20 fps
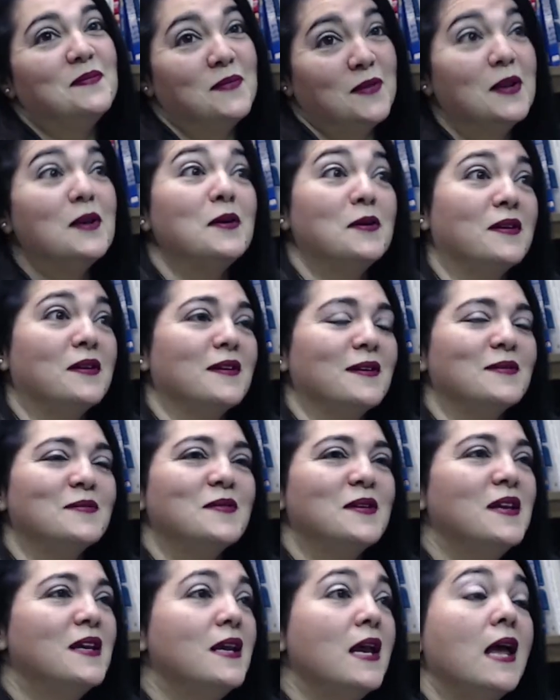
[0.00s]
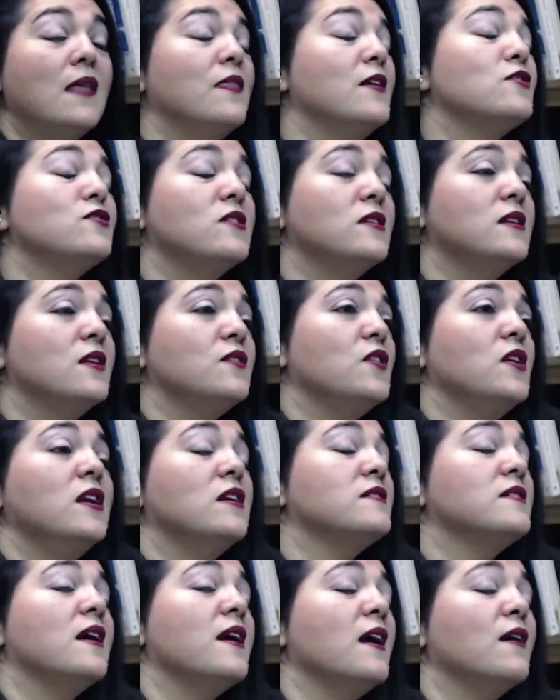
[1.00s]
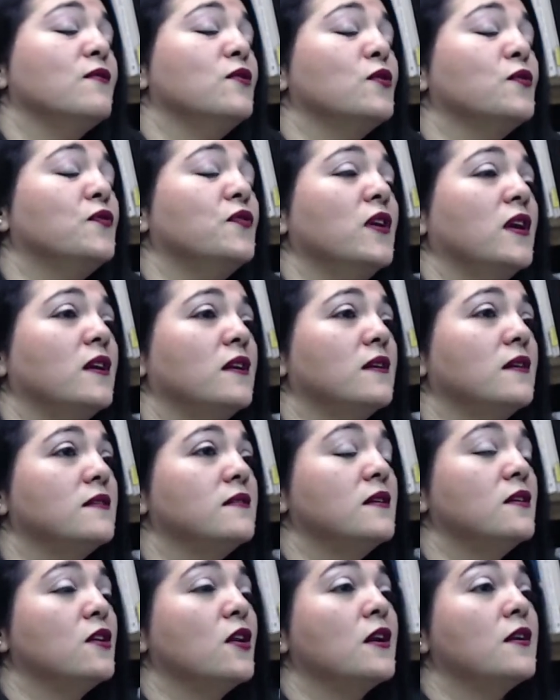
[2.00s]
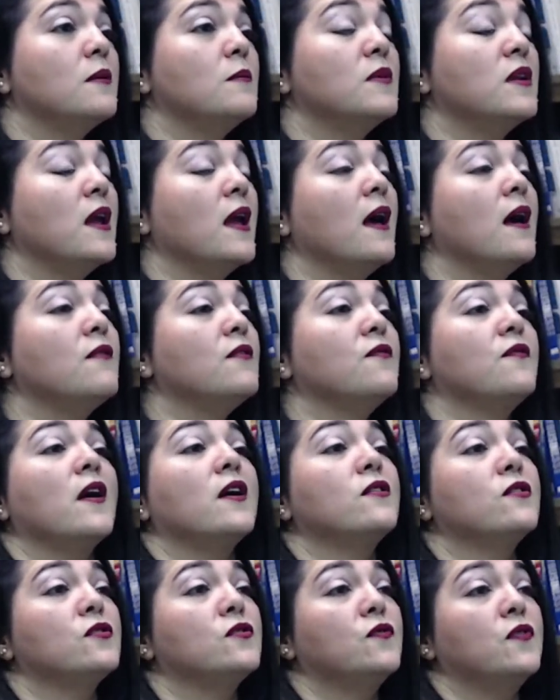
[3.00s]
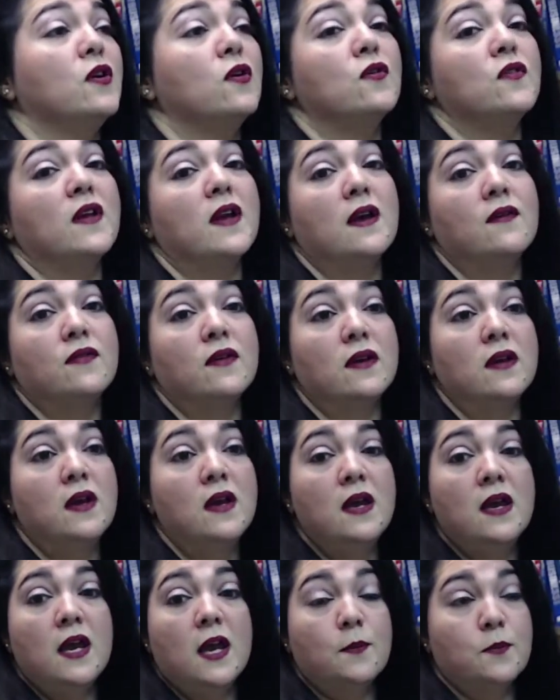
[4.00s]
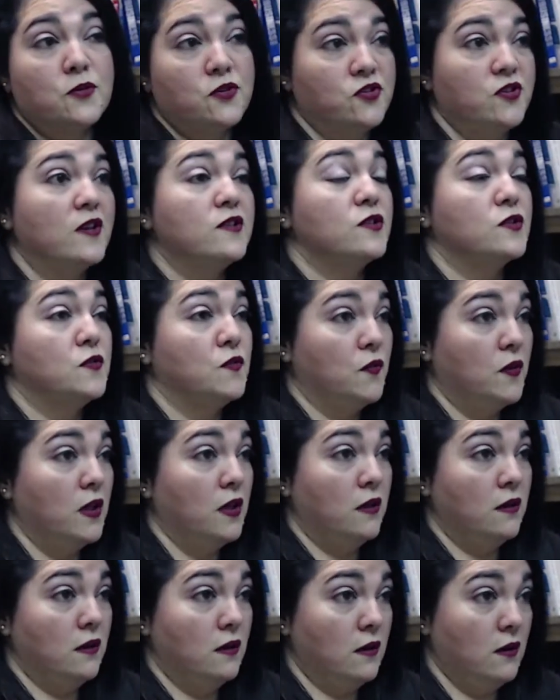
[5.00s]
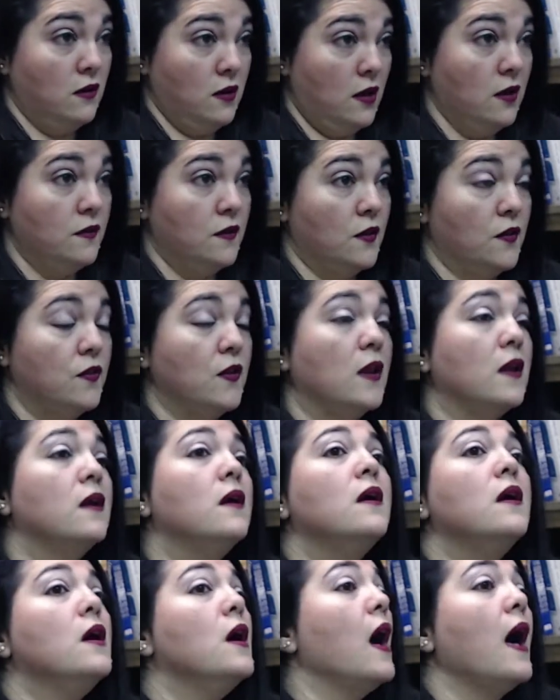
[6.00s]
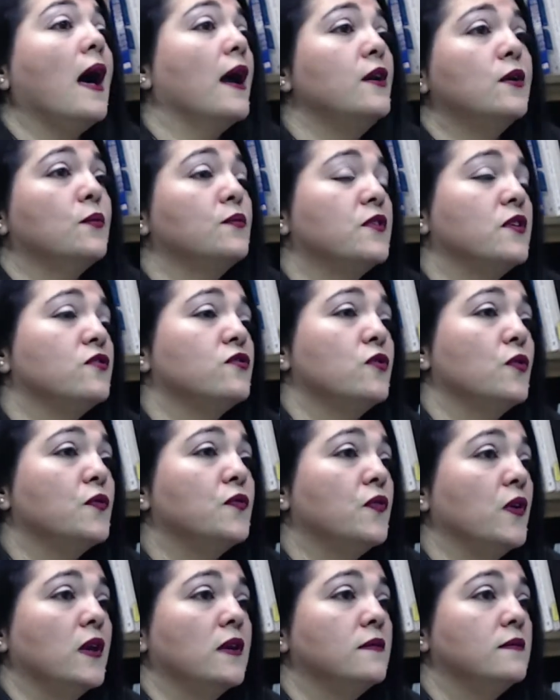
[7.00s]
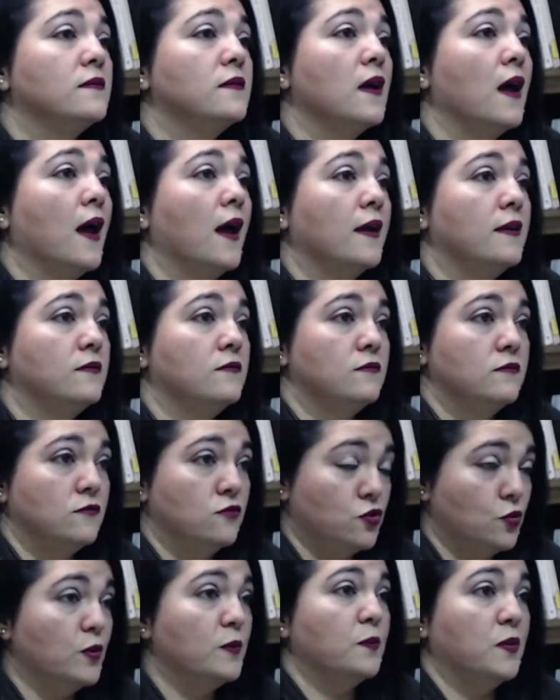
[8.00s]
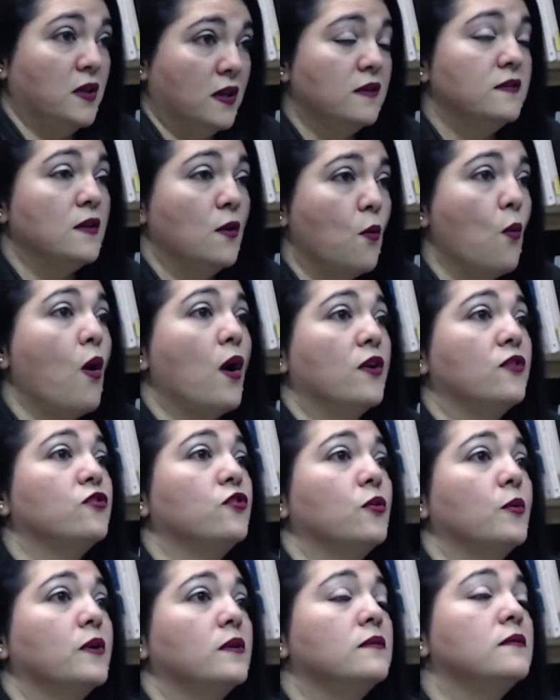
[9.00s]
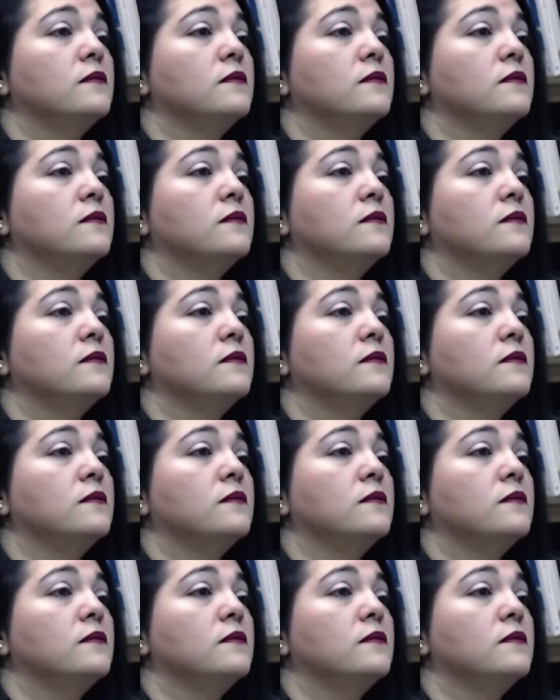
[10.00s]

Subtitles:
Yeah. And the thing is, I have no fee. I say a lot of them, they have a finder's fee or they have a percentage fee in the thing. there's no fee. I do it because I want to do it.